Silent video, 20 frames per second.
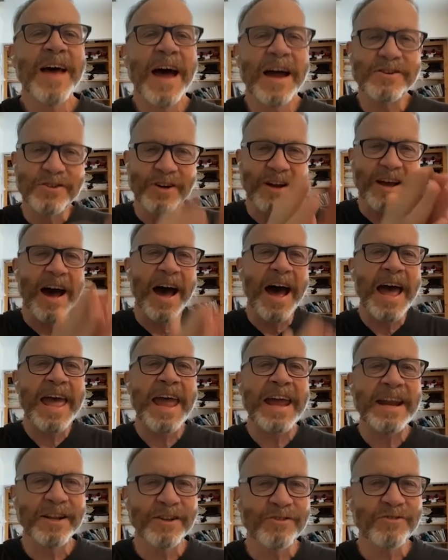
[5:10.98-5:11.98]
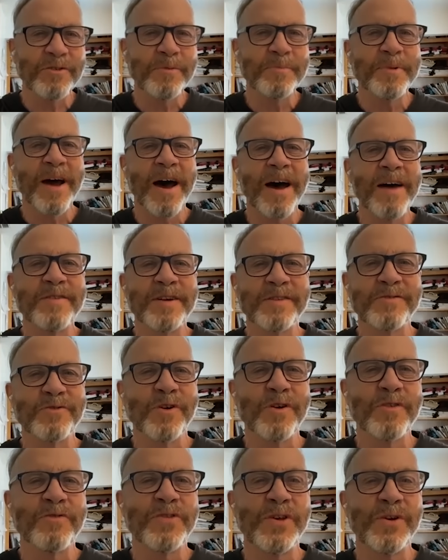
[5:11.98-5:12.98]
I took a hiatus from diving
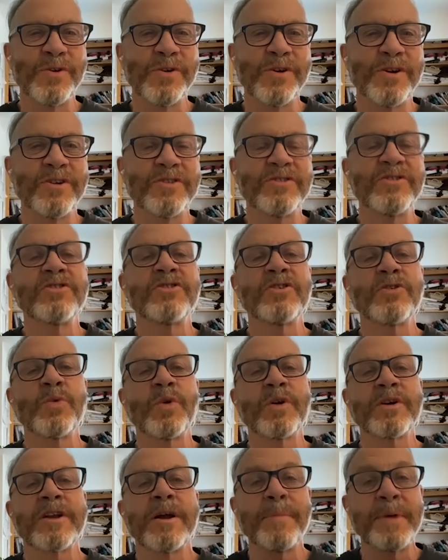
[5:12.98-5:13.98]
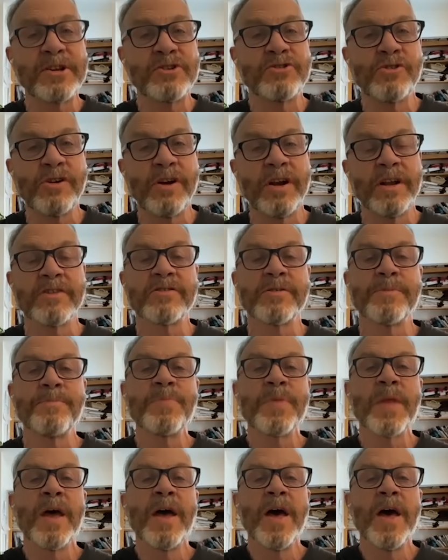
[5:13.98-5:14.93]
for a few years and just worked on my journalism,